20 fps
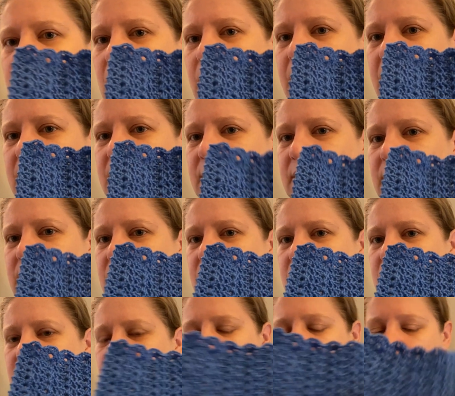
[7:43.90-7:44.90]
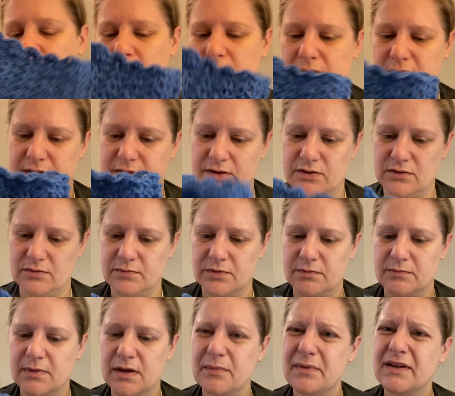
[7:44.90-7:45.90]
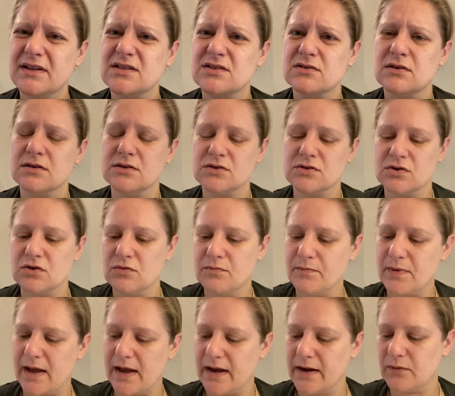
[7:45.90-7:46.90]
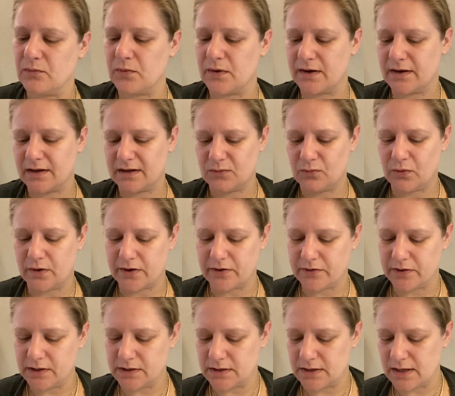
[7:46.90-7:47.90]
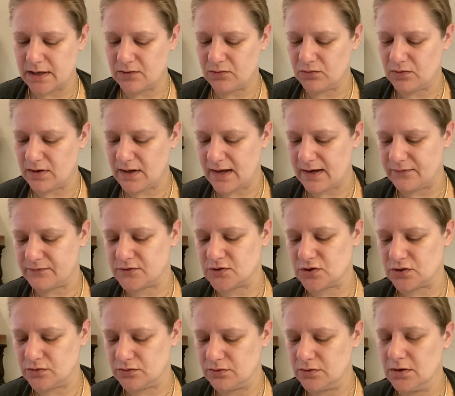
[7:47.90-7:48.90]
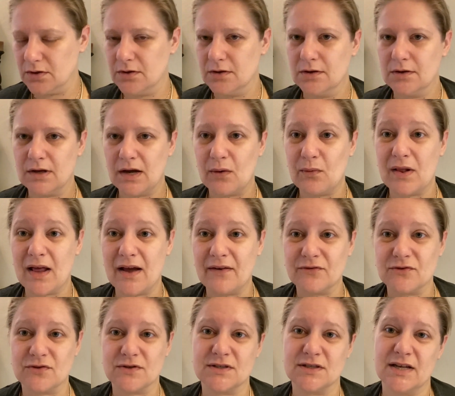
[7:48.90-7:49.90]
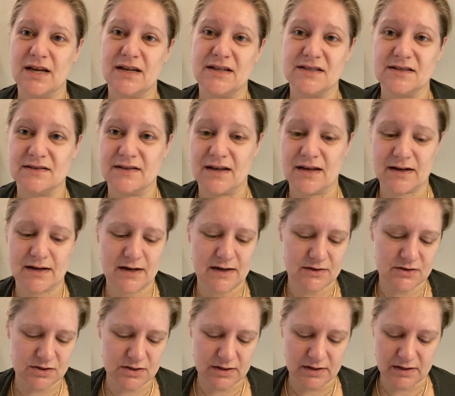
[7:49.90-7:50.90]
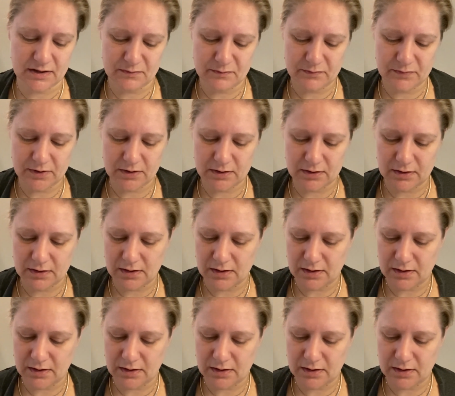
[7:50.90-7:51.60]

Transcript: a bit wide here, but maybe it's not so bad when I wear it. I will have to test that actually. But